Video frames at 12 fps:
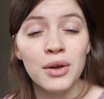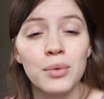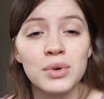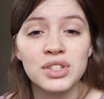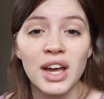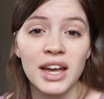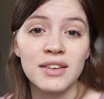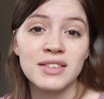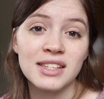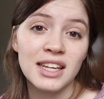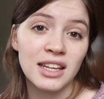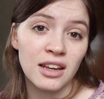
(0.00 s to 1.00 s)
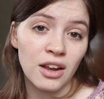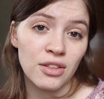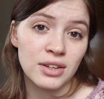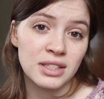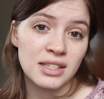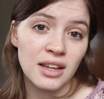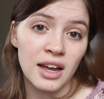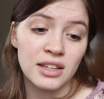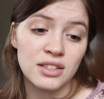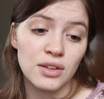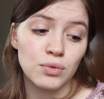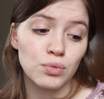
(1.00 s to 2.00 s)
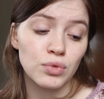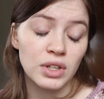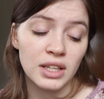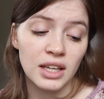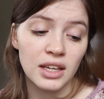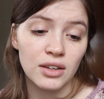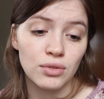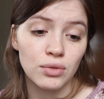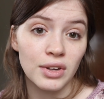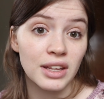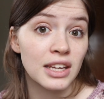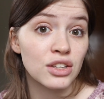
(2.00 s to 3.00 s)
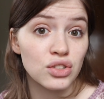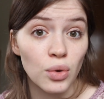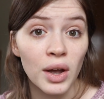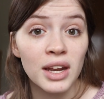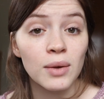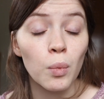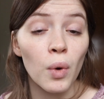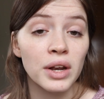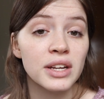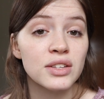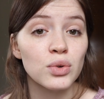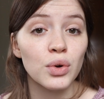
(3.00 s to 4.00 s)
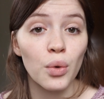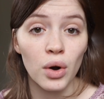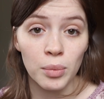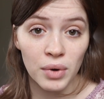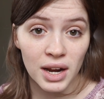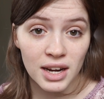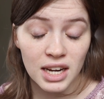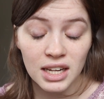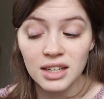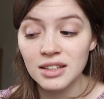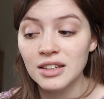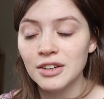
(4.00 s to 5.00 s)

which I have seen in other designs and really, really enjoyed and wanted to incorporate it,